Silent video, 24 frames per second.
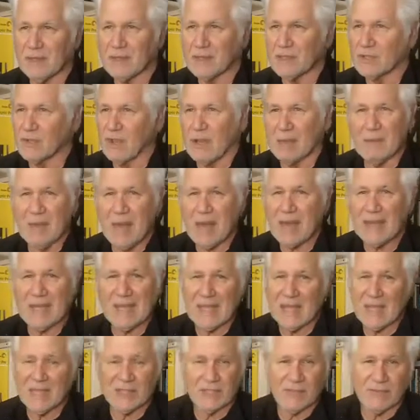So I'm not
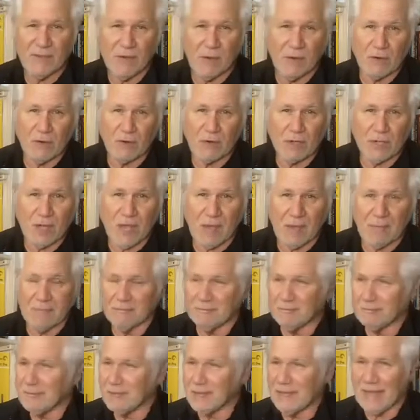against Photoshop
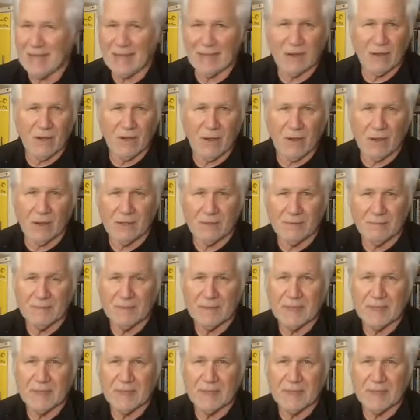at all.